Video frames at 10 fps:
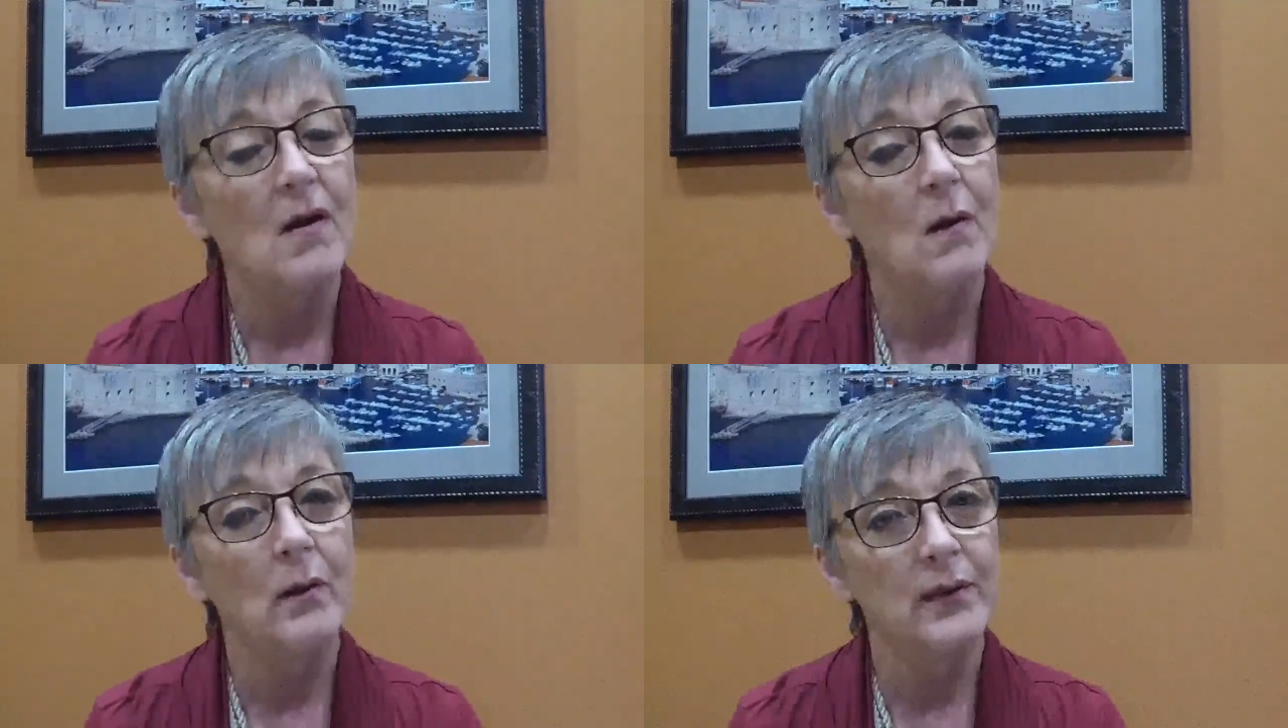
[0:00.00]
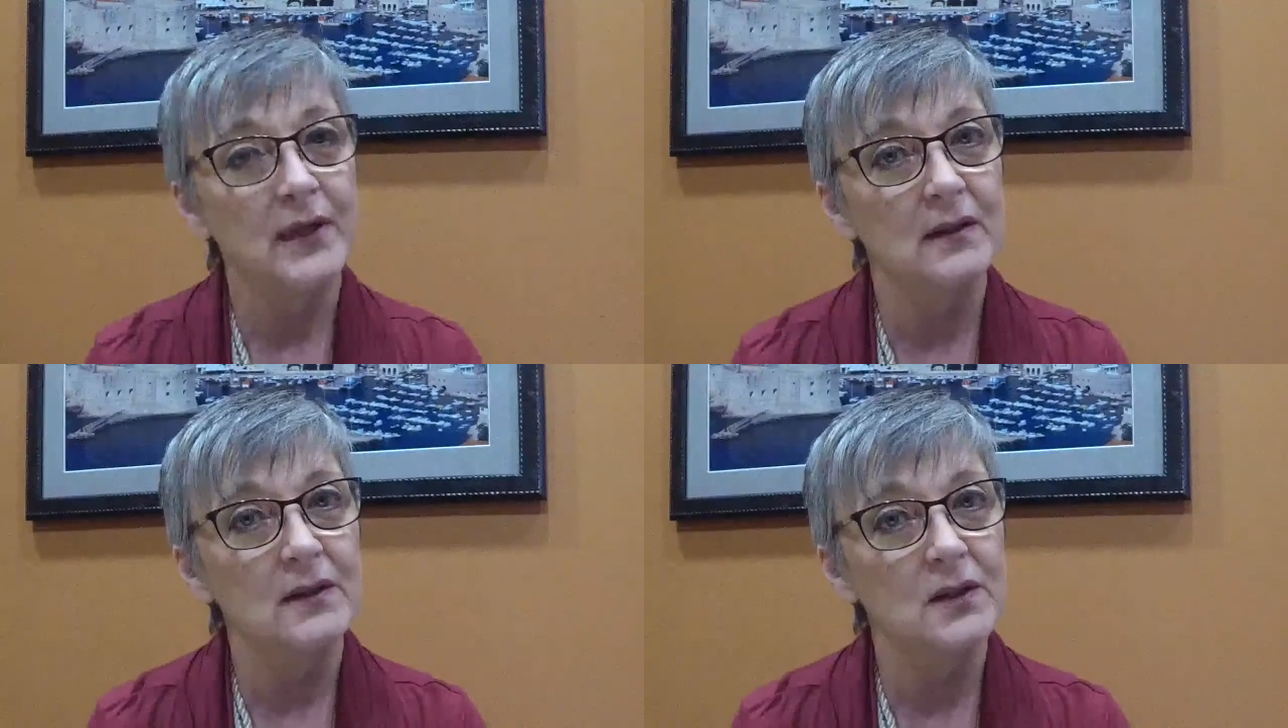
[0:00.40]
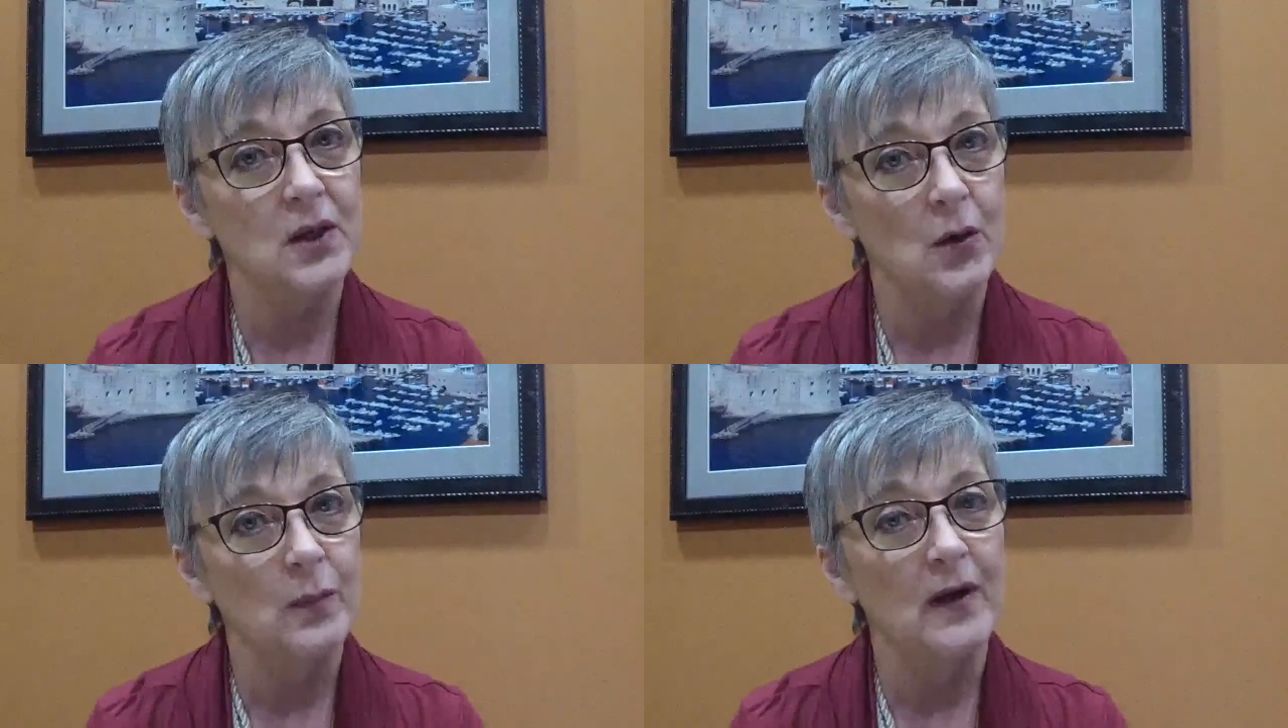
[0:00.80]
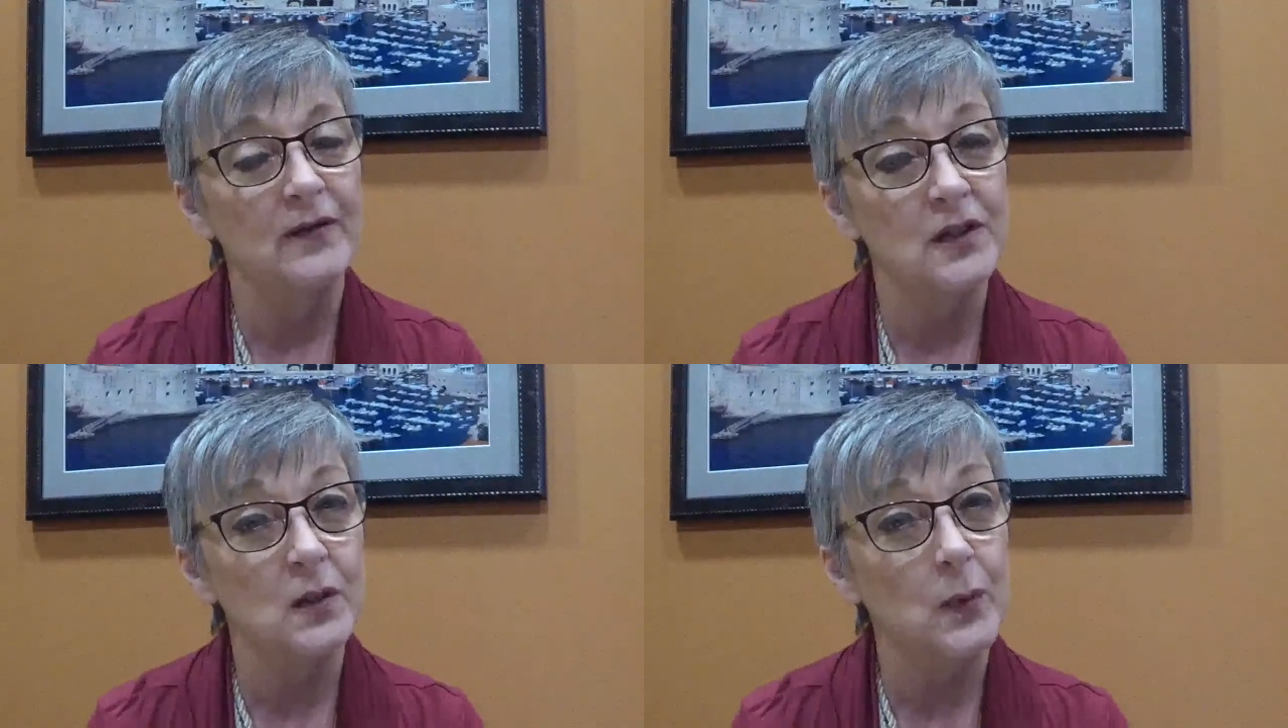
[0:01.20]
or within the scope
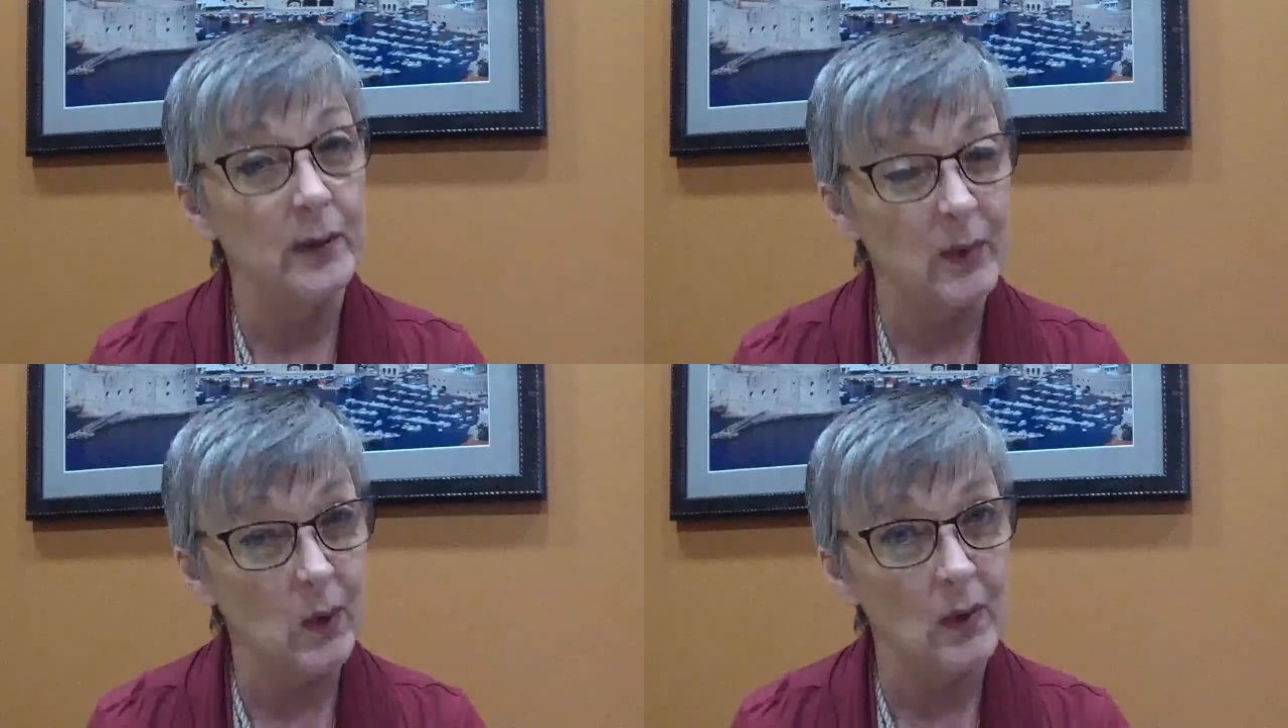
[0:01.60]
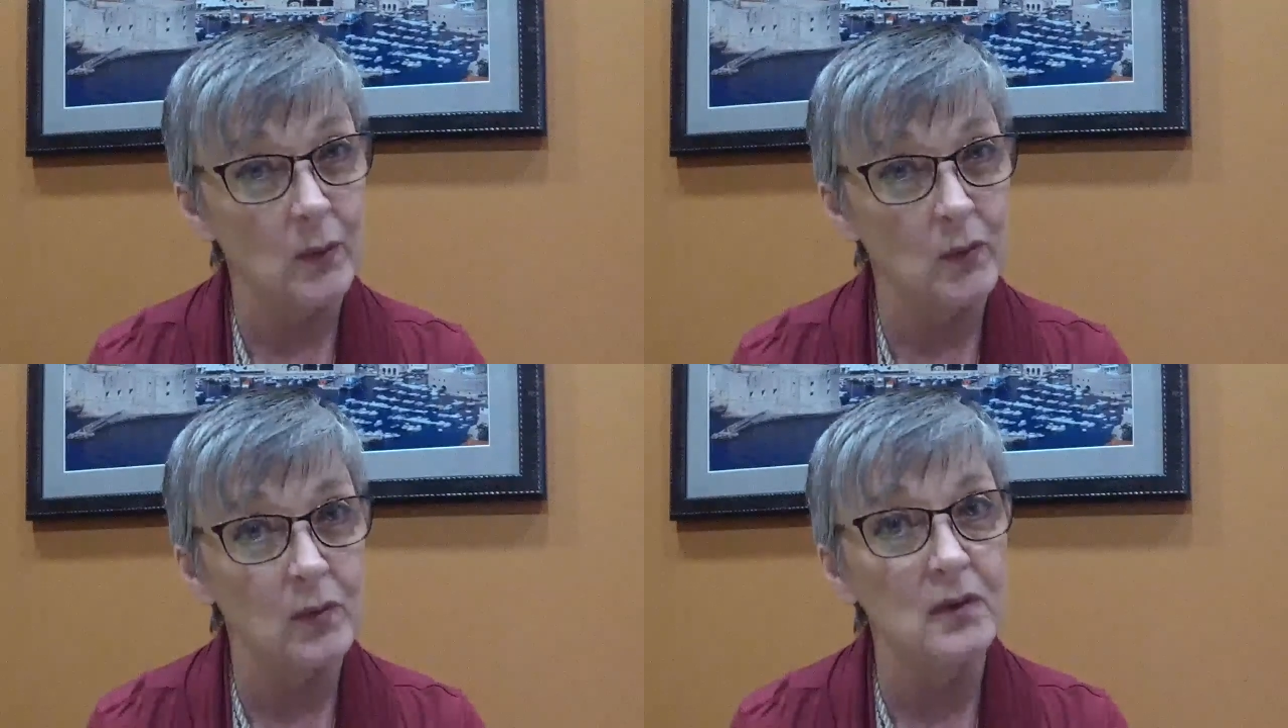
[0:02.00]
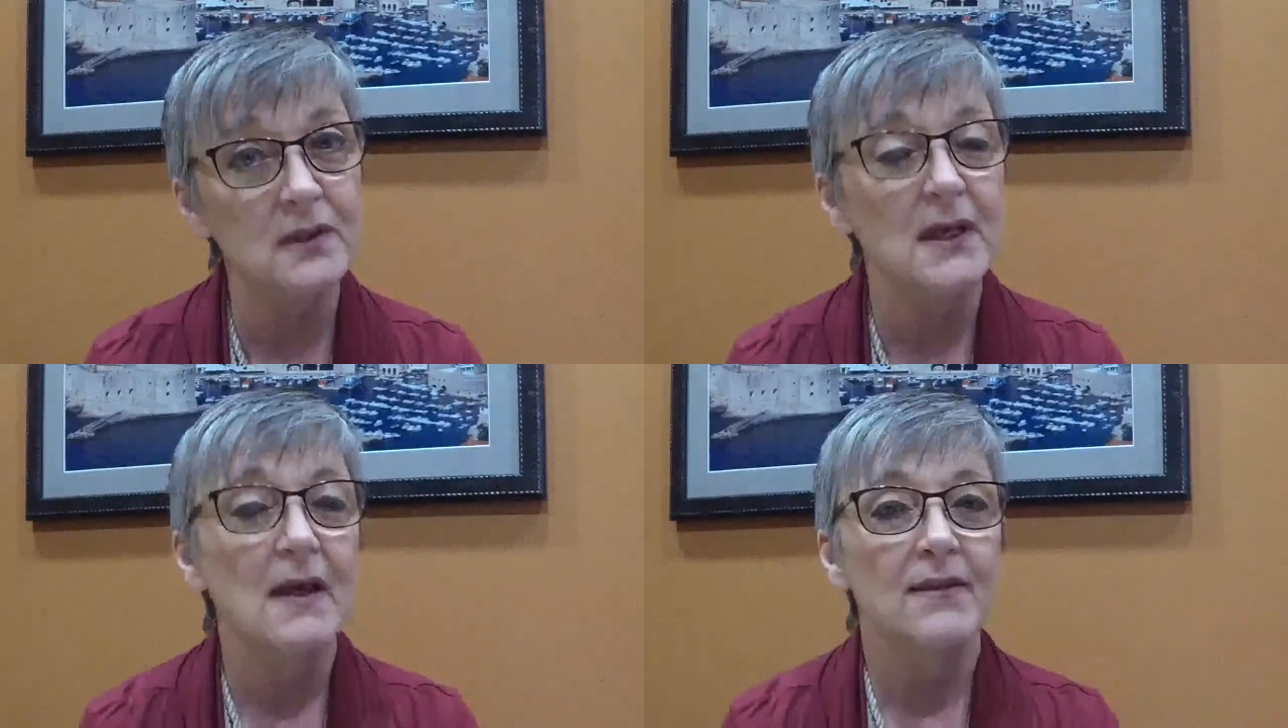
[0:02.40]
of the Supreme Court rules,